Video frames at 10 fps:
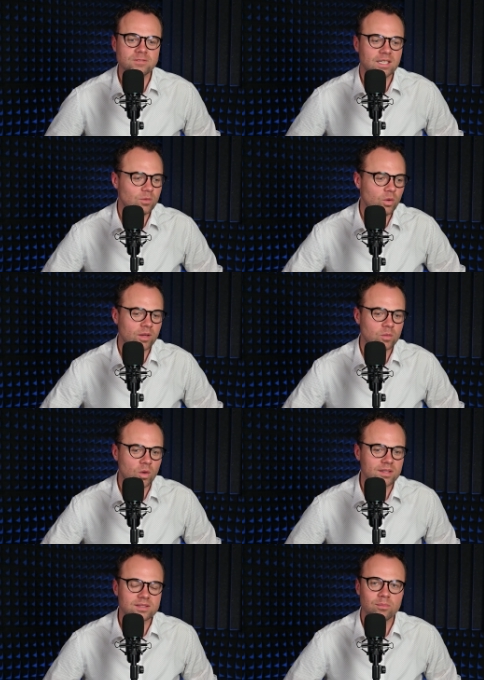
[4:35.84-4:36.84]
Uh, what, a,
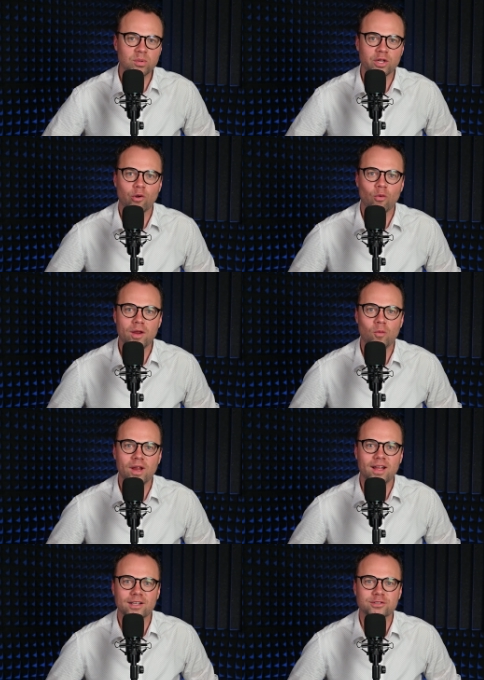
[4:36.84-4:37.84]
what a simple and great
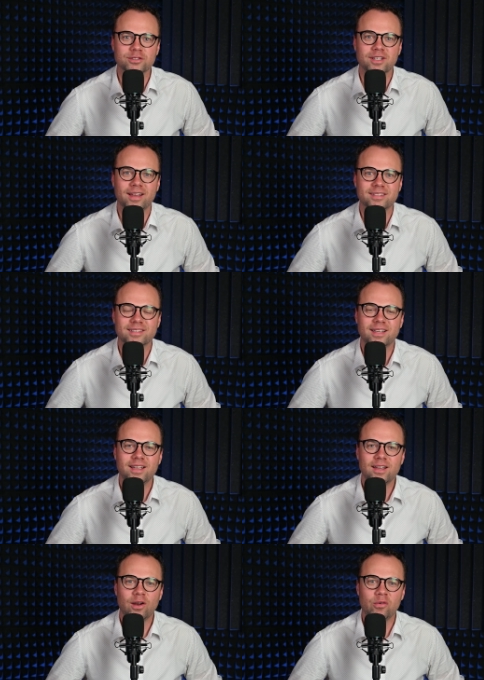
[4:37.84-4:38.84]
way to exercise
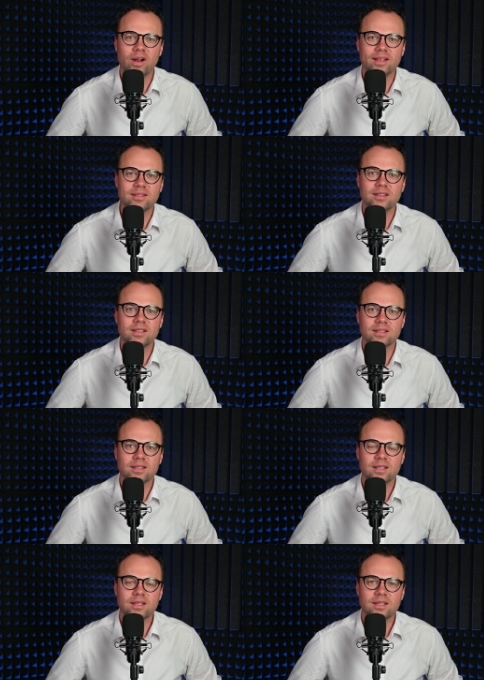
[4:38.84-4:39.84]
a right that
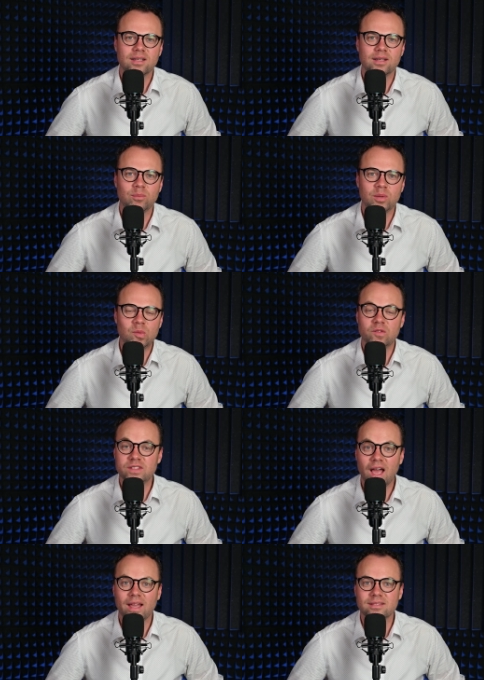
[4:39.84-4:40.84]
um, people have
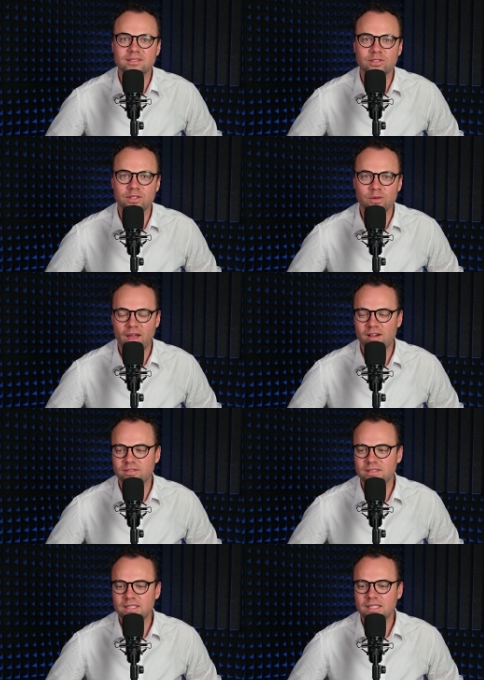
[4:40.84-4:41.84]
died so that you
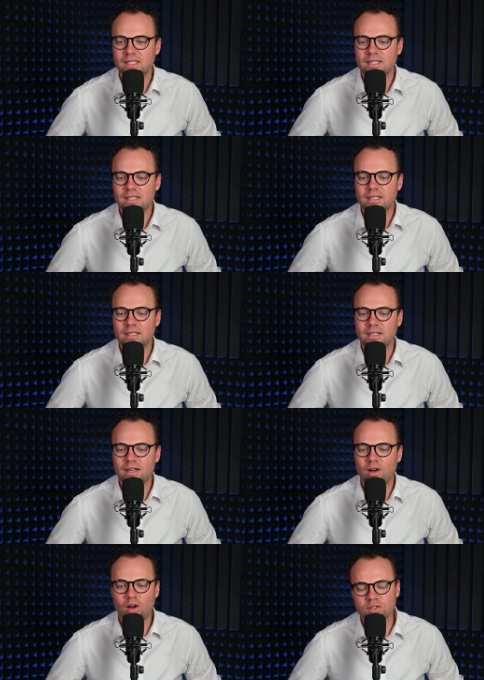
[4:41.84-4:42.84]
have. Uh,
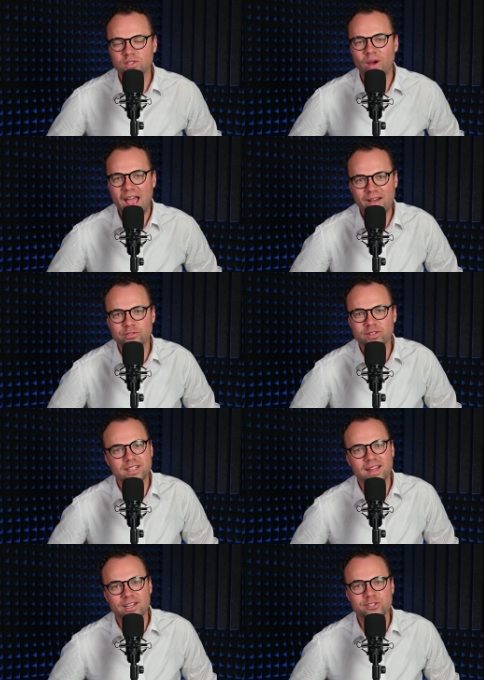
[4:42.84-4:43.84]
also, after the
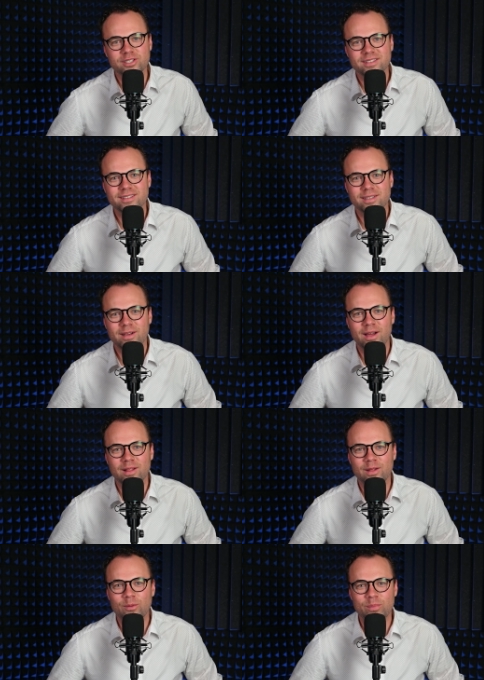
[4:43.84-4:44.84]
election,
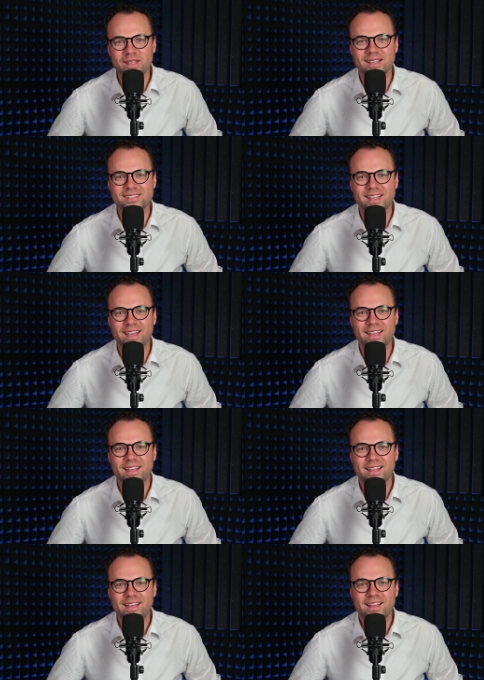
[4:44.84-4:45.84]
a little PSA.
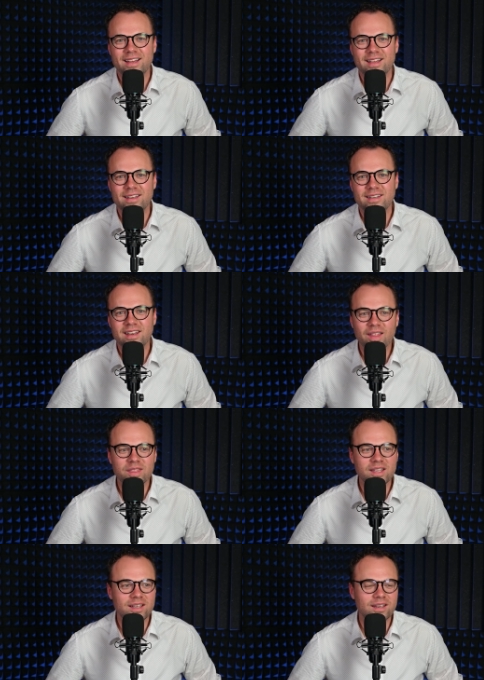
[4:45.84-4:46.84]
Uh,
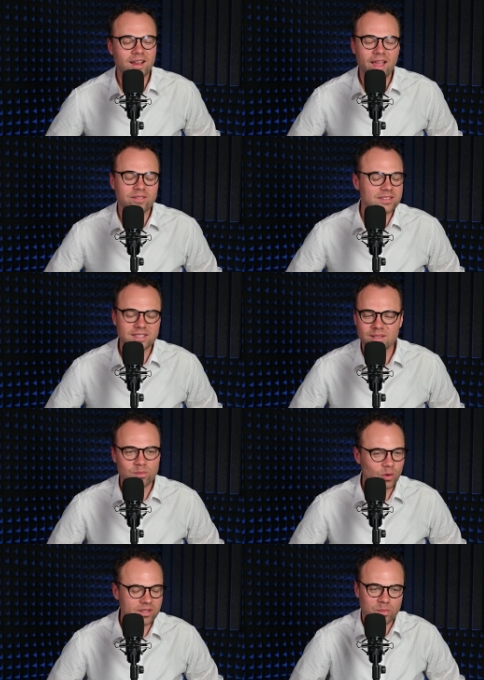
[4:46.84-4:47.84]
nothing, I haven't seen a
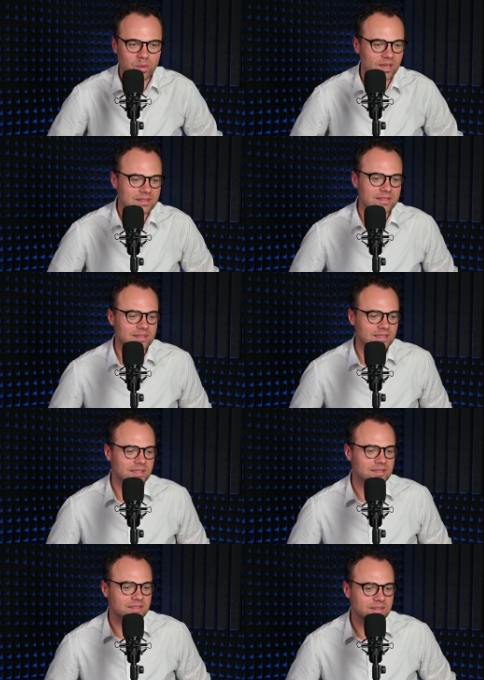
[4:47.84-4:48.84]
more depressing
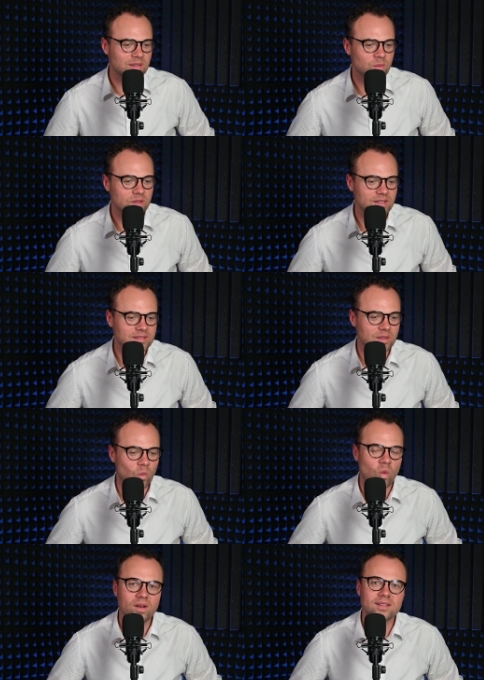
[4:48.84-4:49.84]
statistic than the one that
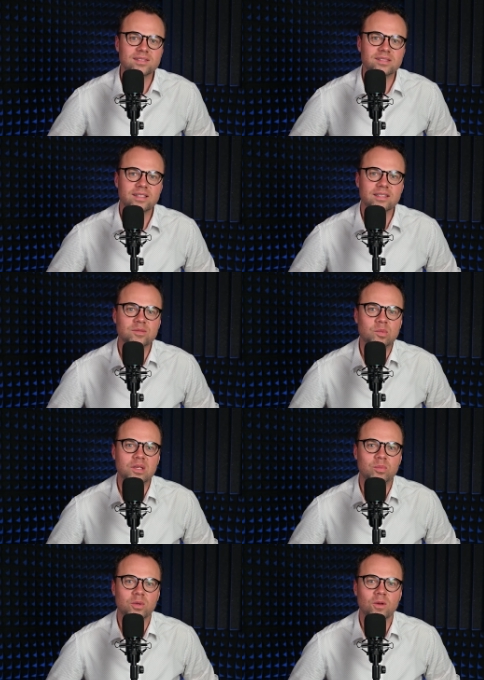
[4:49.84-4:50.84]
said one in six
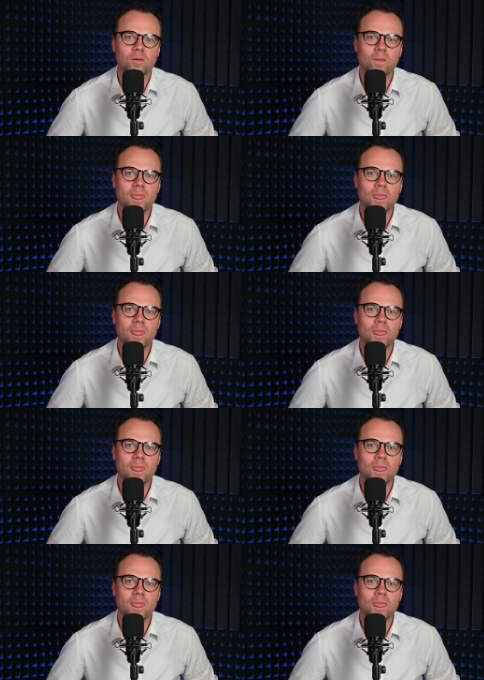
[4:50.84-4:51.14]
people